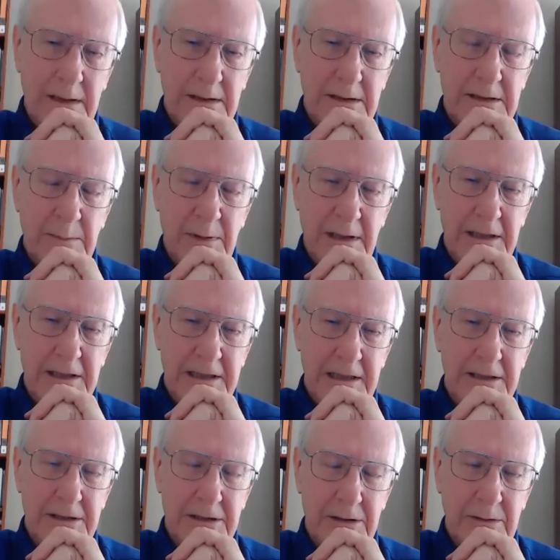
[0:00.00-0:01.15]
the supply chain
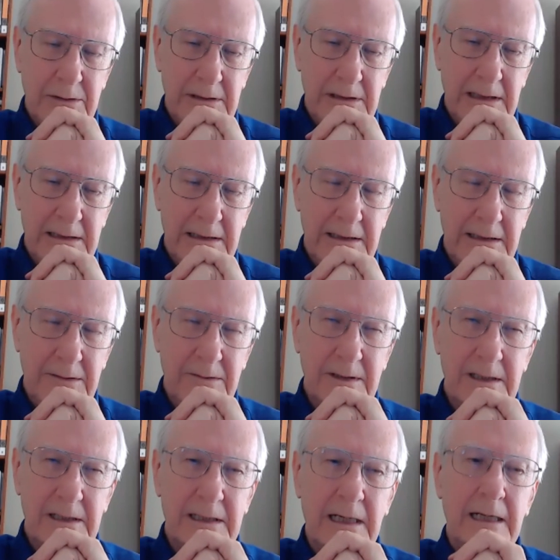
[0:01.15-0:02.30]
school? I didn't
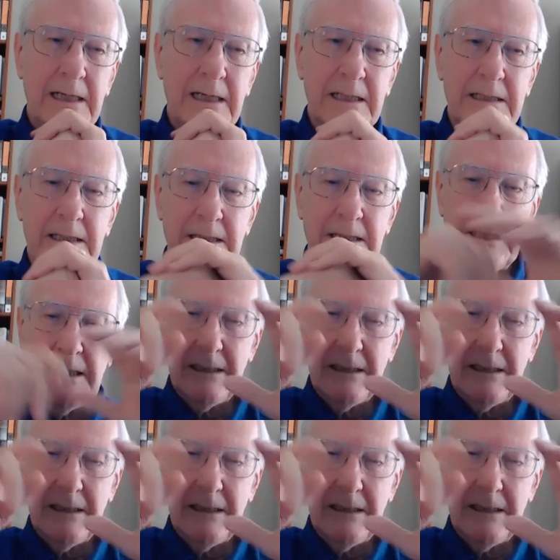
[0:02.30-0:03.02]
realize it's,